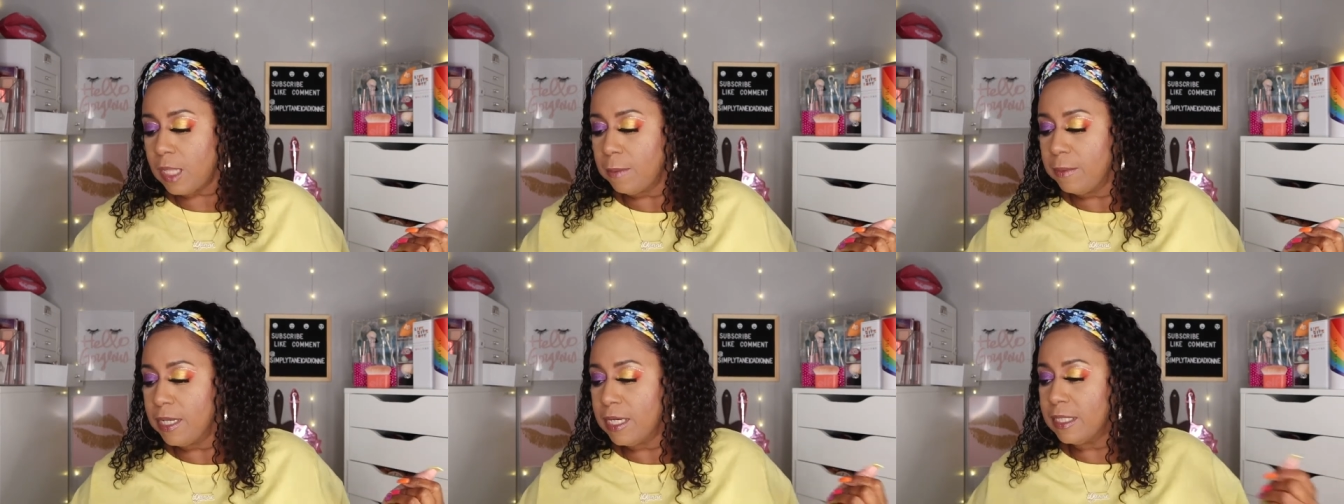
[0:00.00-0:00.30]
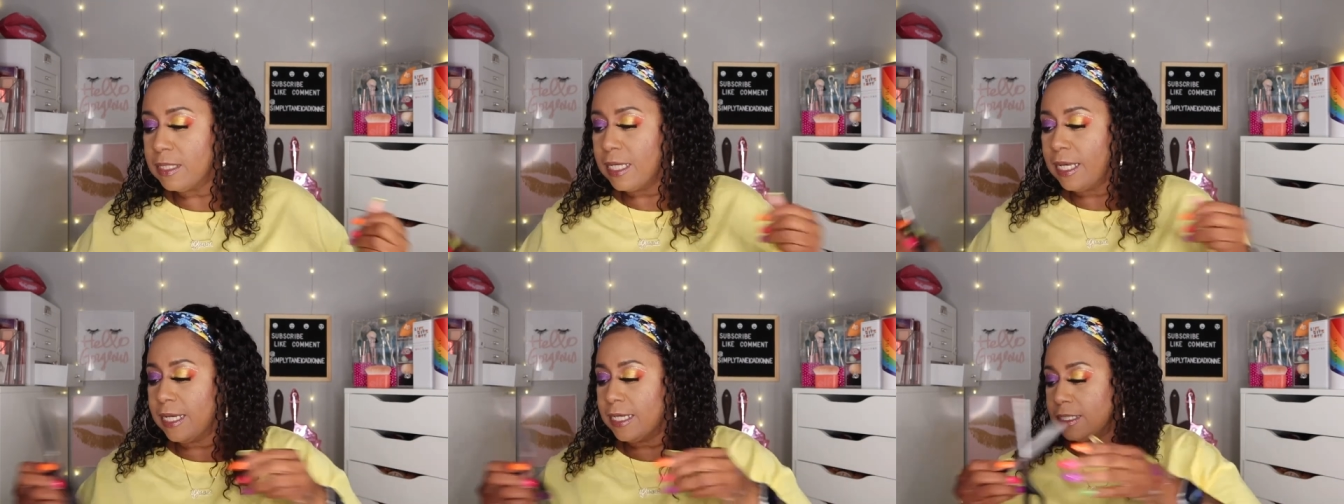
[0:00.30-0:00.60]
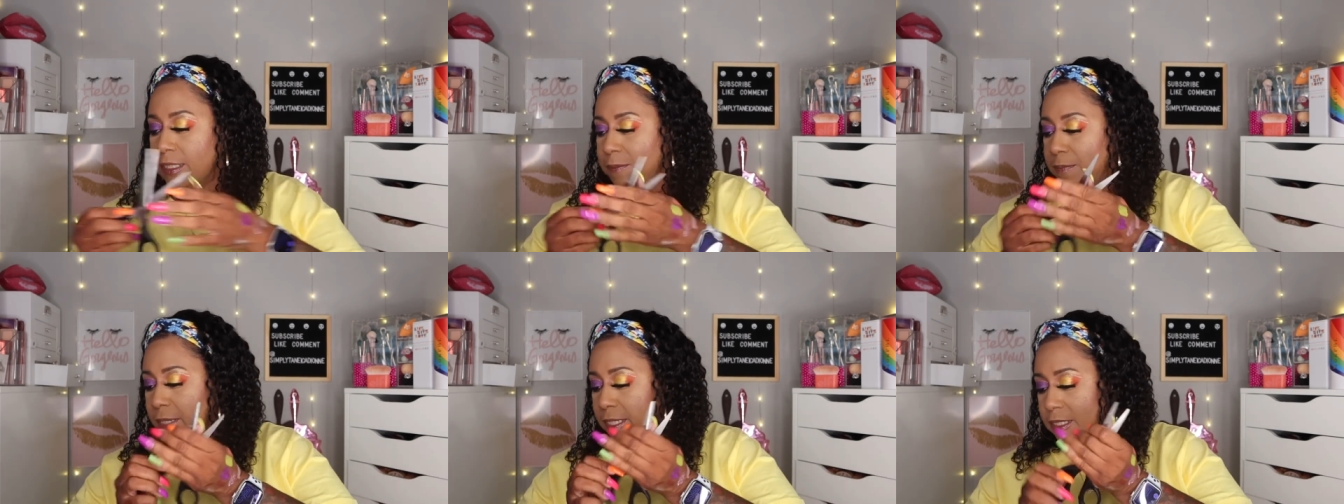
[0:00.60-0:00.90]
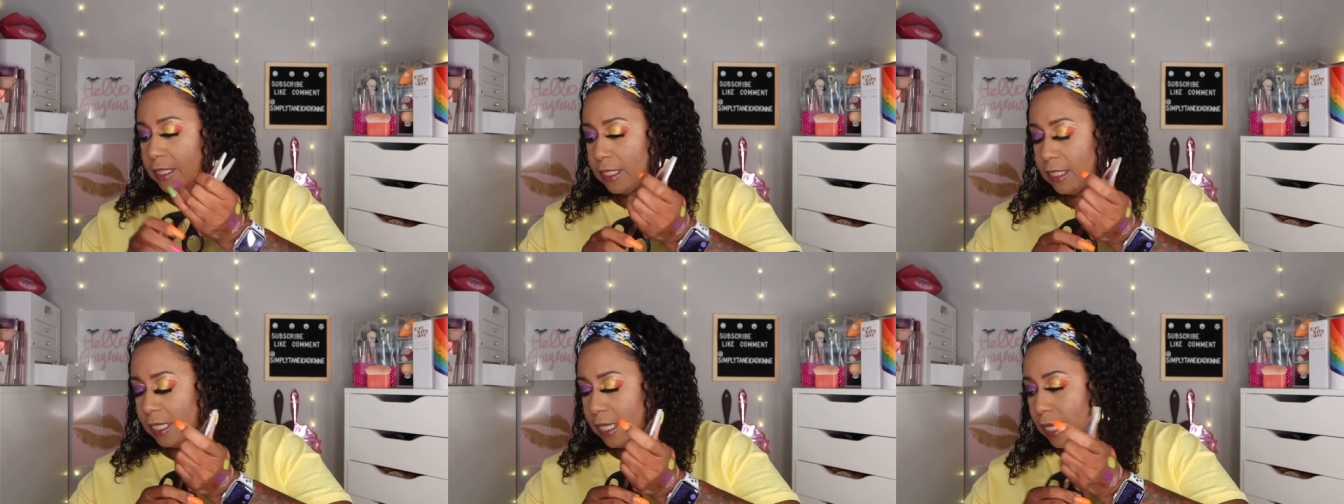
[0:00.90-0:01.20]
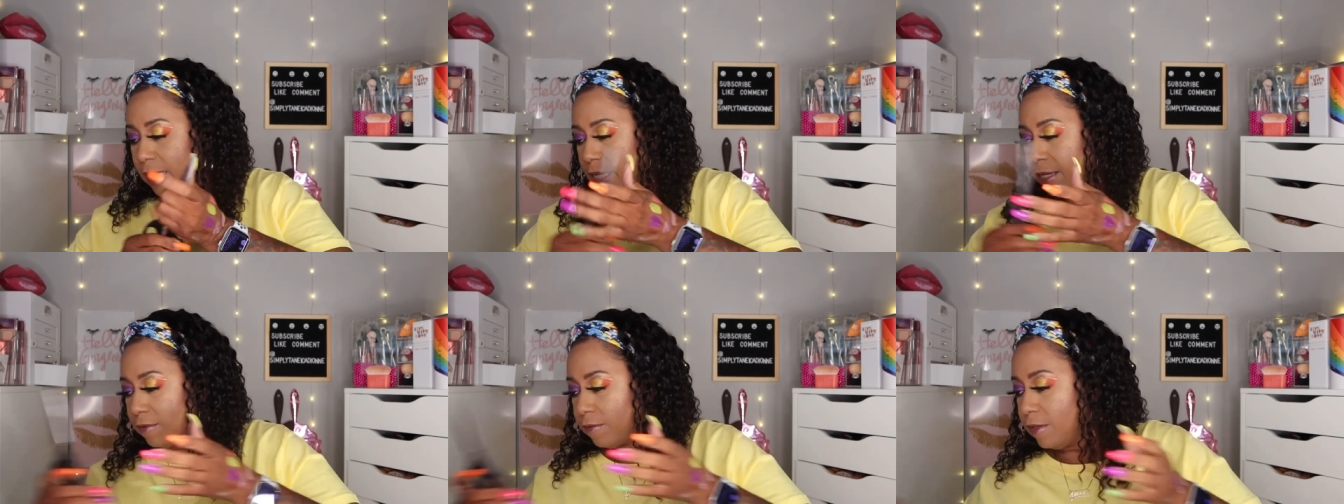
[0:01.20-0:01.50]
because I expected to
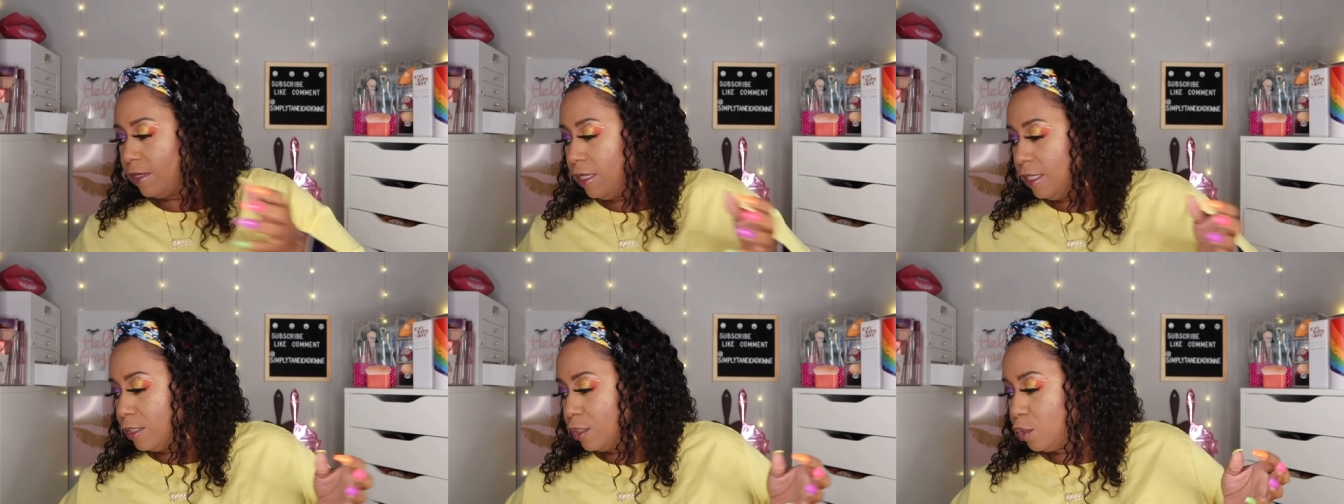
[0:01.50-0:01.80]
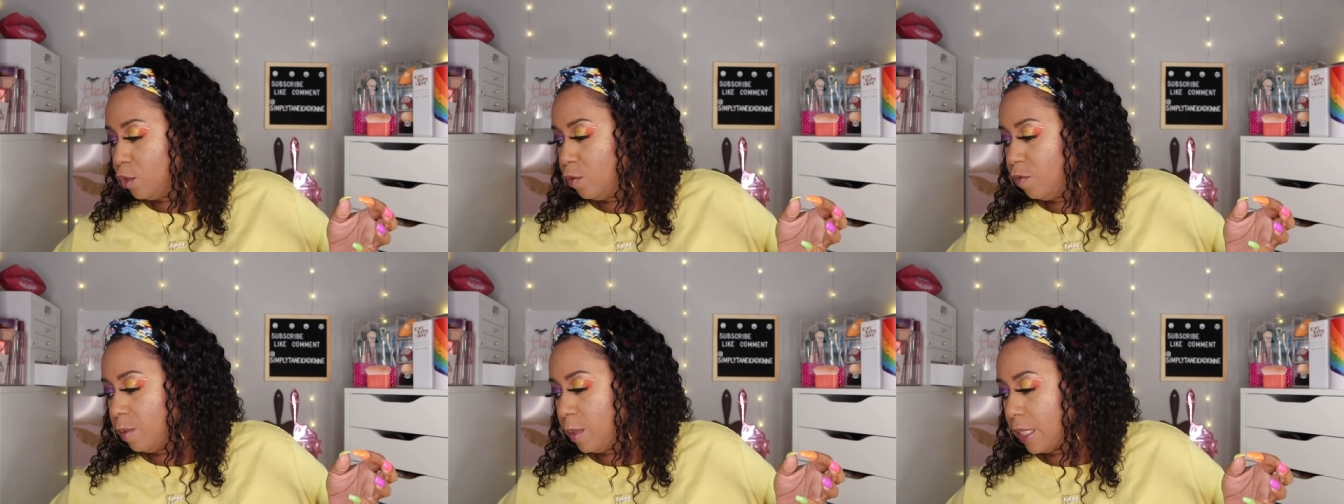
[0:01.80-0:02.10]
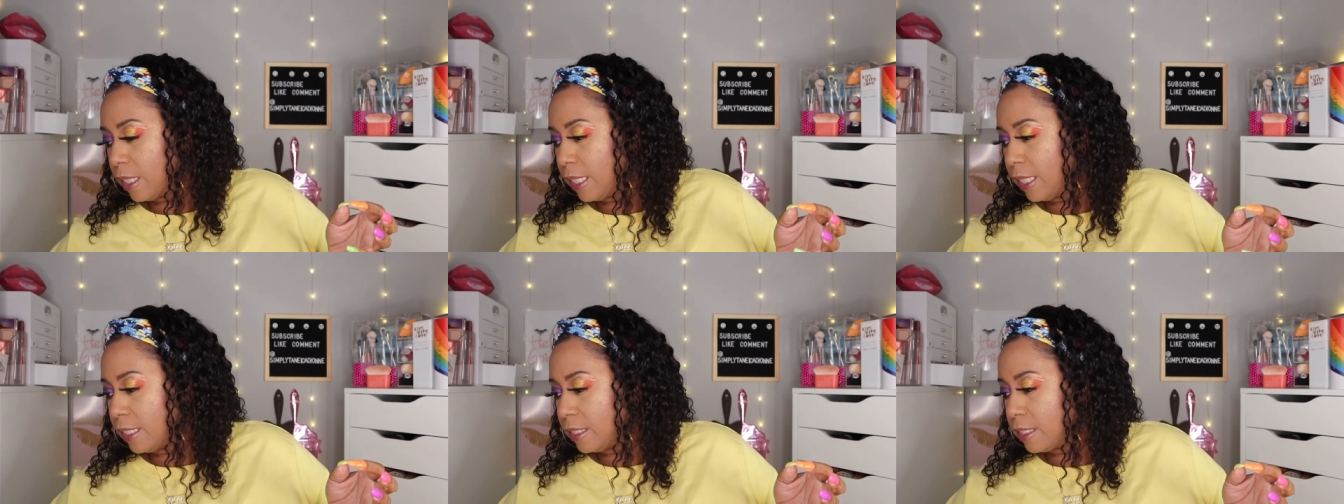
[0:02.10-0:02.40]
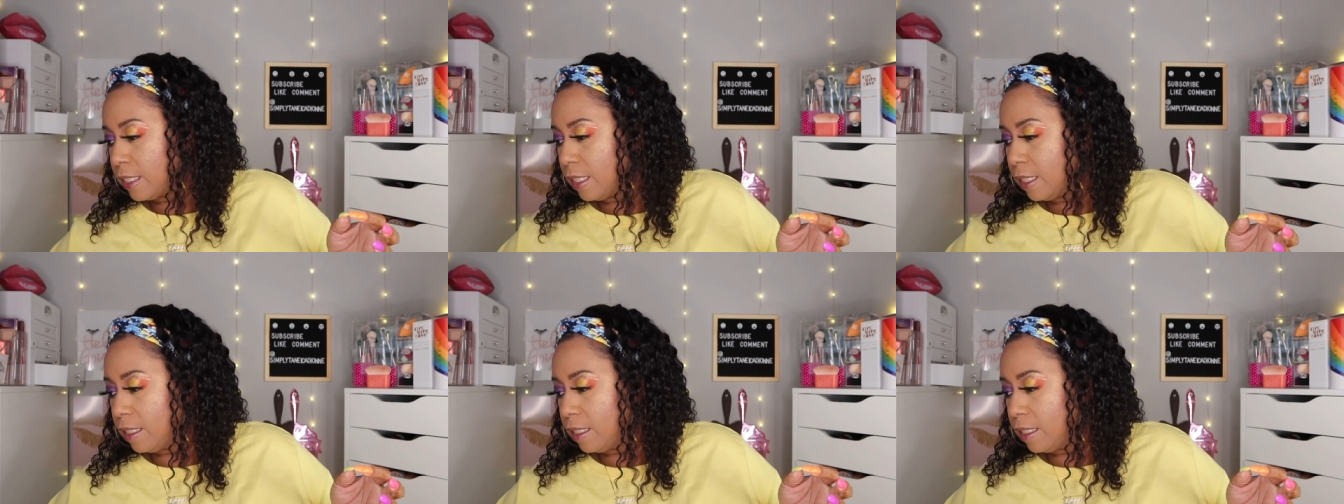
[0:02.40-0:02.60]
have duplicates,